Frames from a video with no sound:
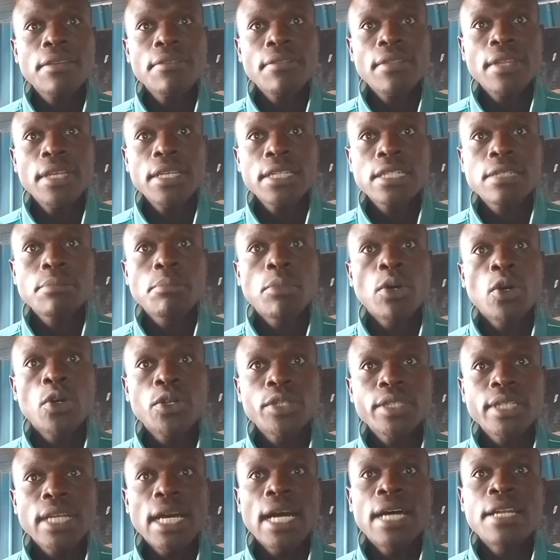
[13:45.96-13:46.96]
these
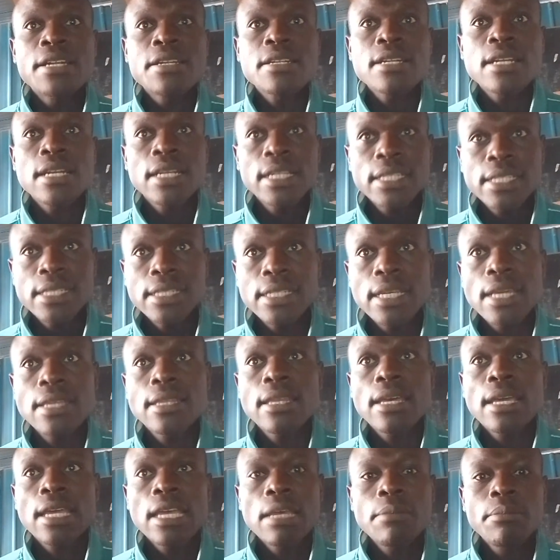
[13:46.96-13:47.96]
bonds and releasing
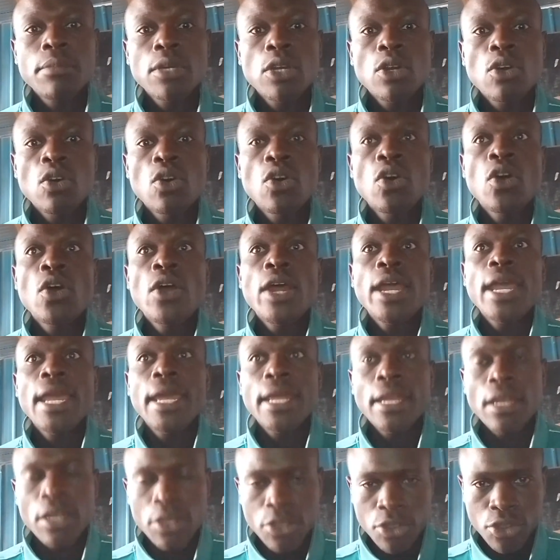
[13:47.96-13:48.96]
the chemical
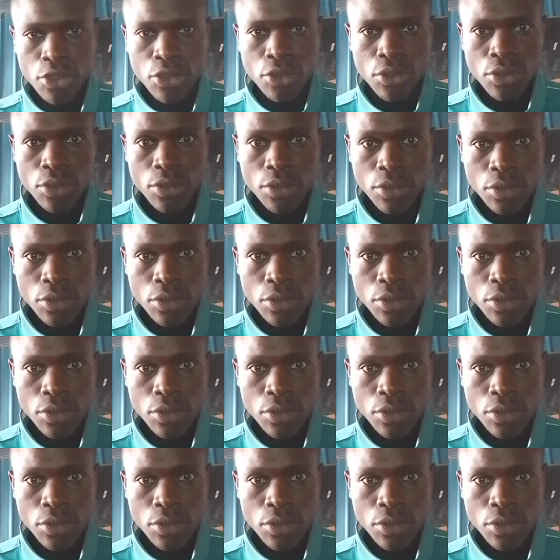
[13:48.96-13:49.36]
energy.